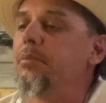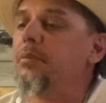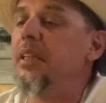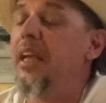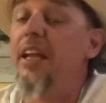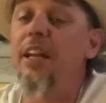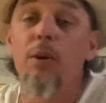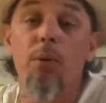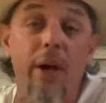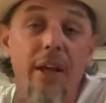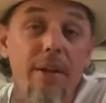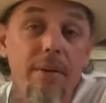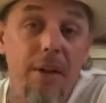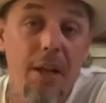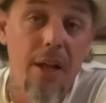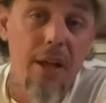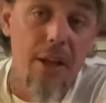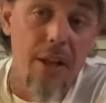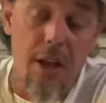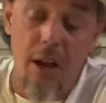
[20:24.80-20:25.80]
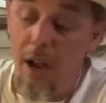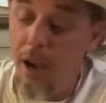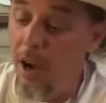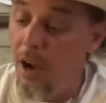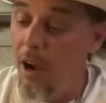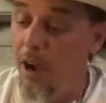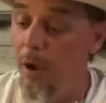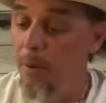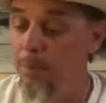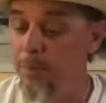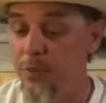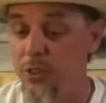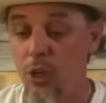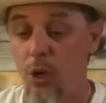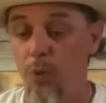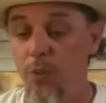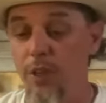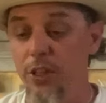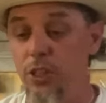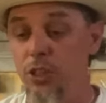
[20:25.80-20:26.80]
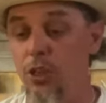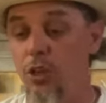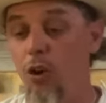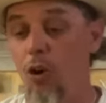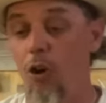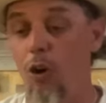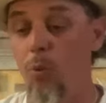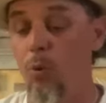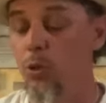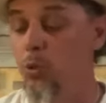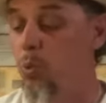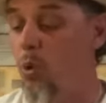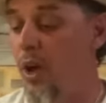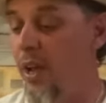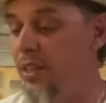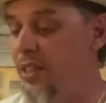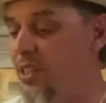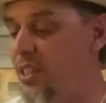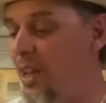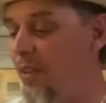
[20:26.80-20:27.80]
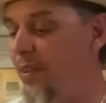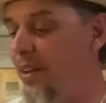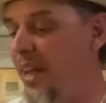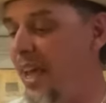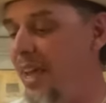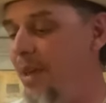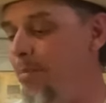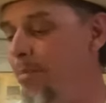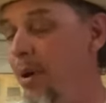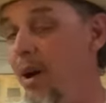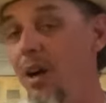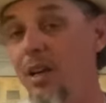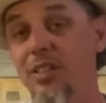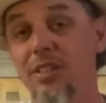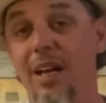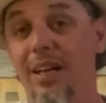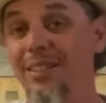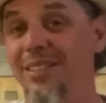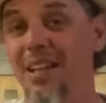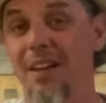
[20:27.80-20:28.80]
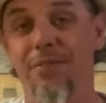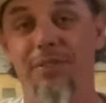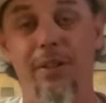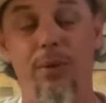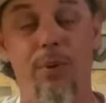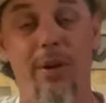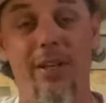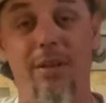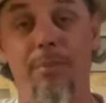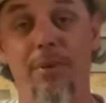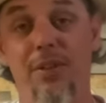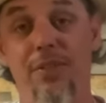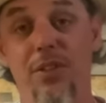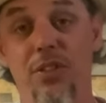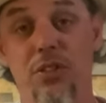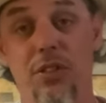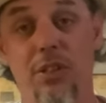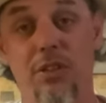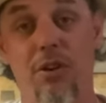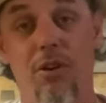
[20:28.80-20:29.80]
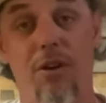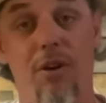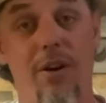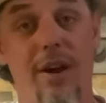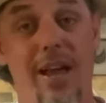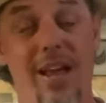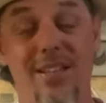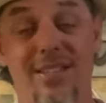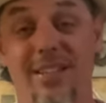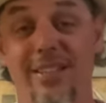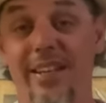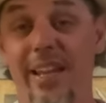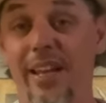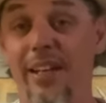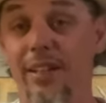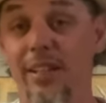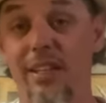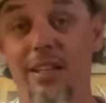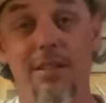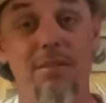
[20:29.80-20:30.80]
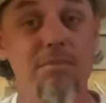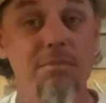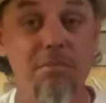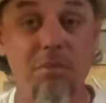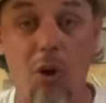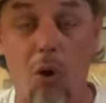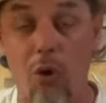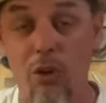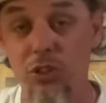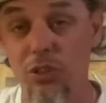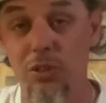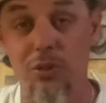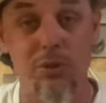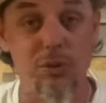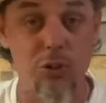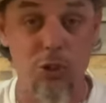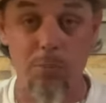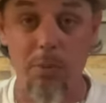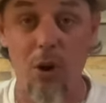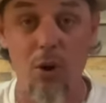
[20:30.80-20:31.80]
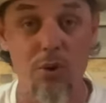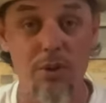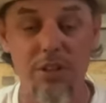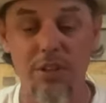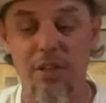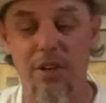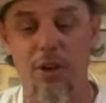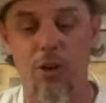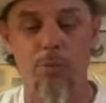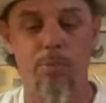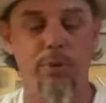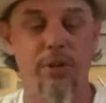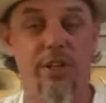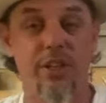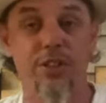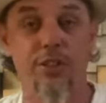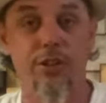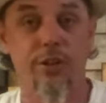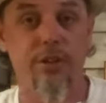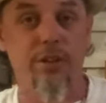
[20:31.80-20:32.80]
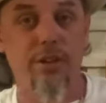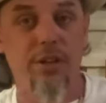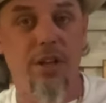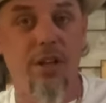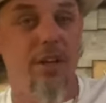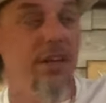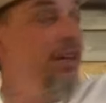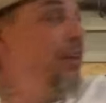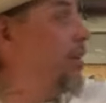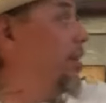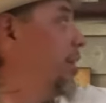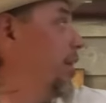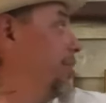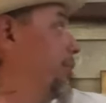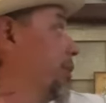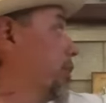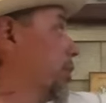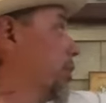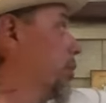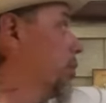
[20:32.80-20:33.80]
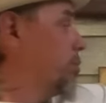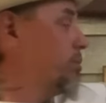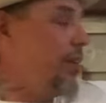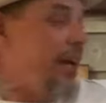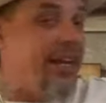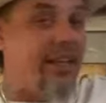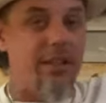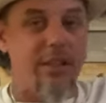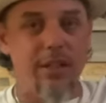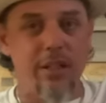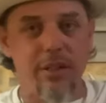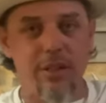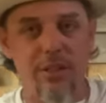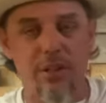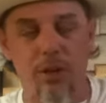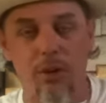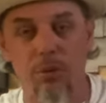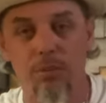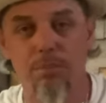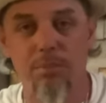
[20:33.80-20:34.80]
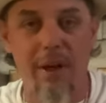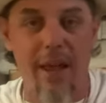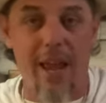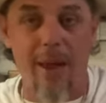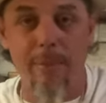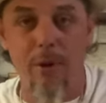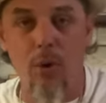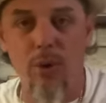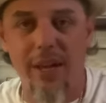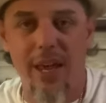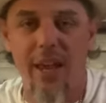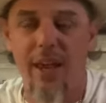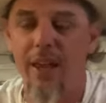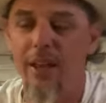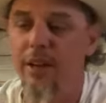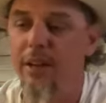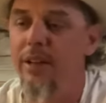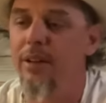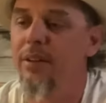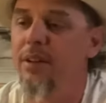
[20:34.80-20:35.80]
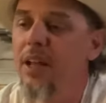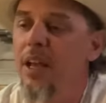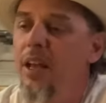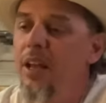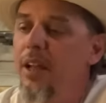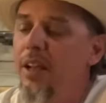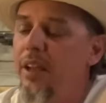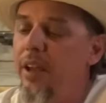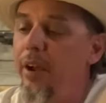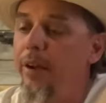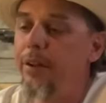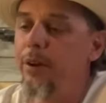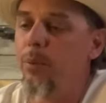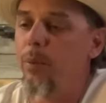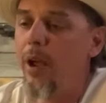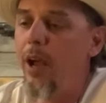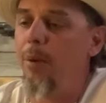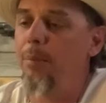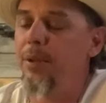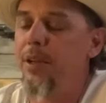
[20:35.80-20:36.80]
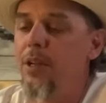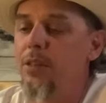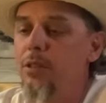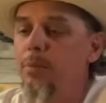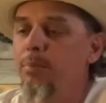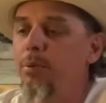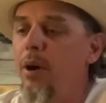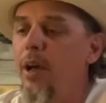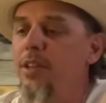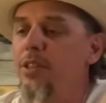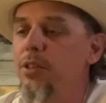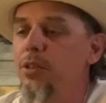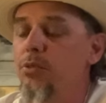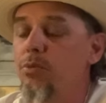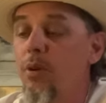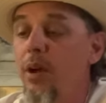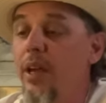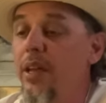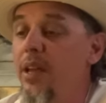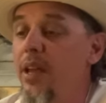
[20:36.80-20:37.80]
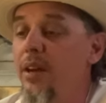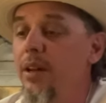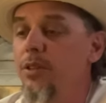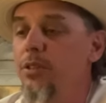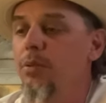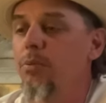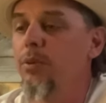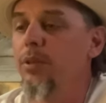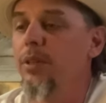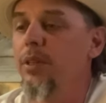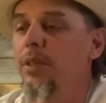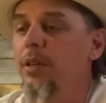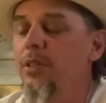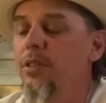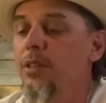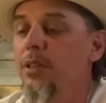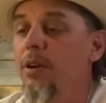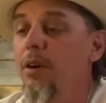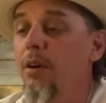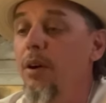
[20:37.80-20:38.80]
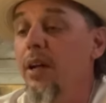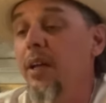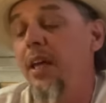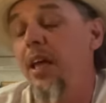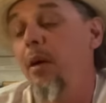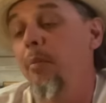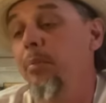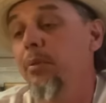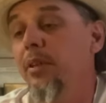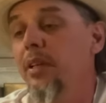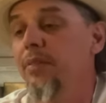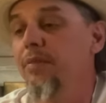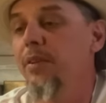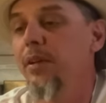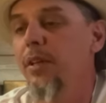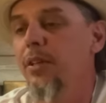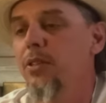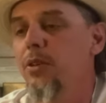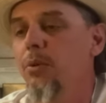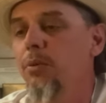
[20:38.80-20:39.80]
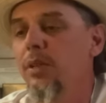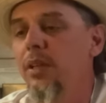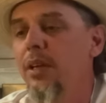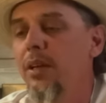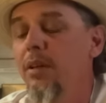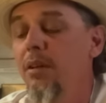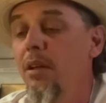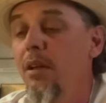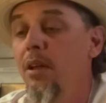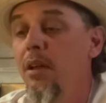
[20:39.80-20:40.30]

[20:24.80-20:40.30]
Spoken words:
anyway, so this cigar was what, $7-$8? I definitely recommend this cigar as a daily arsenal smoke. You know, put it in your little daily, you know, ammo can and carry it around because the price is right and it's a really good cigar. I can't believe that it's only,